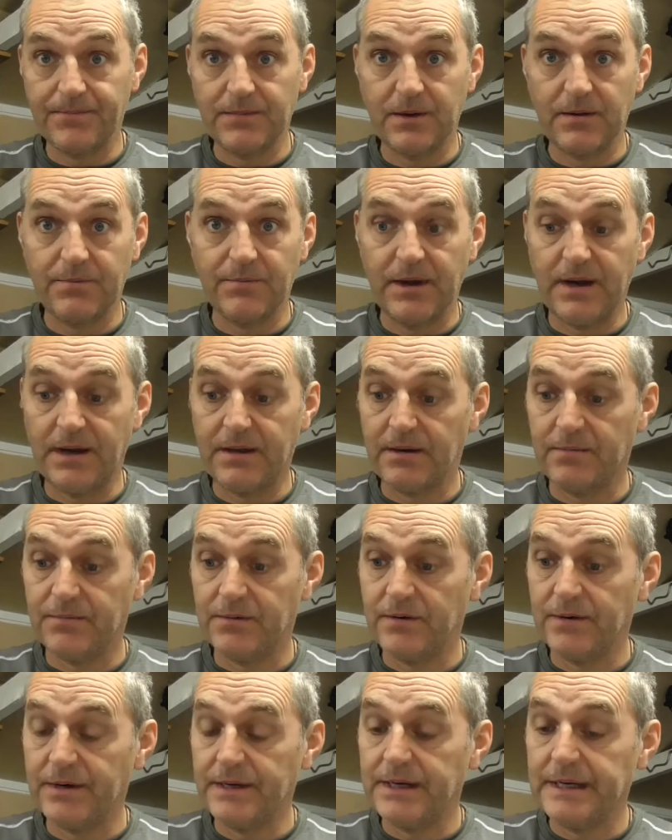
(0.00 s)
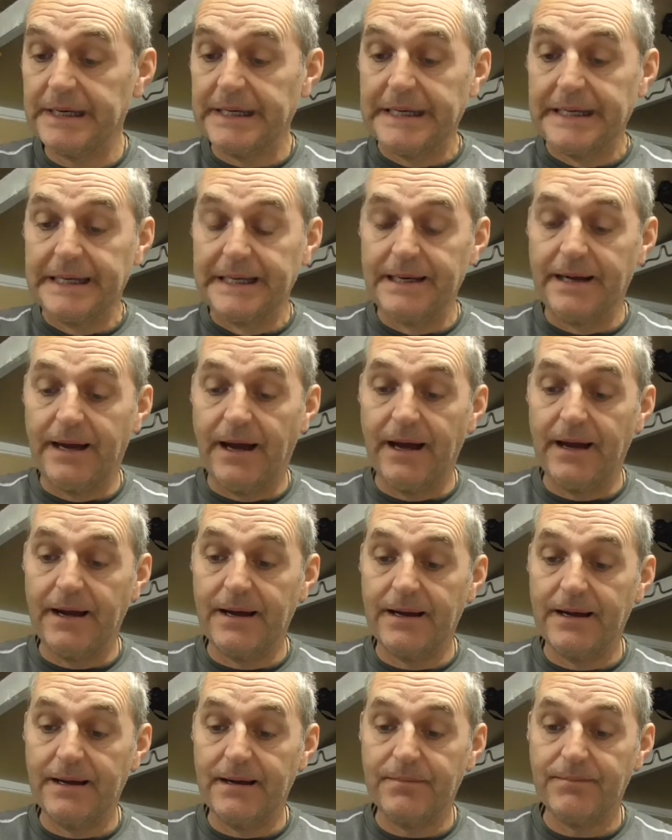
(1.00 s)
That pair that I'm doing,
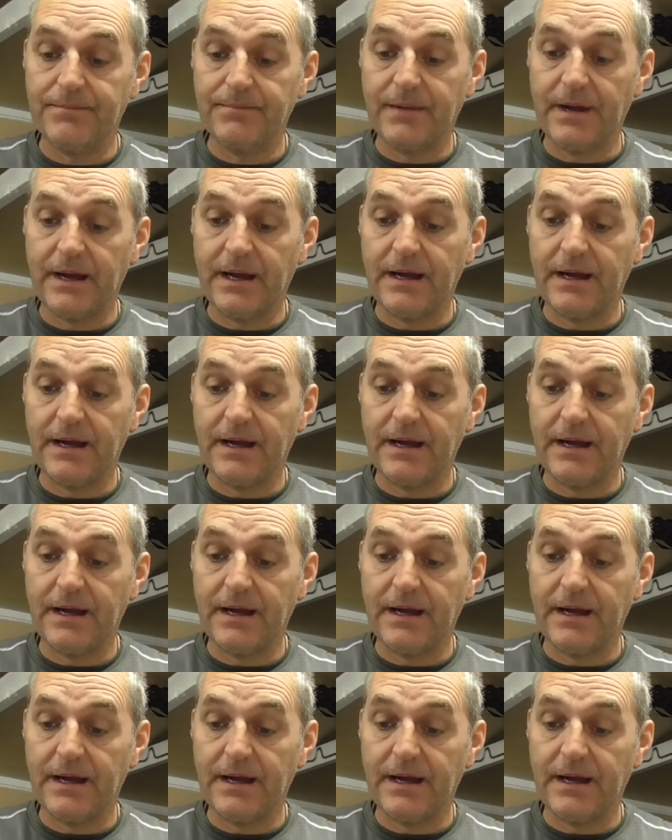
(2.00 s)
and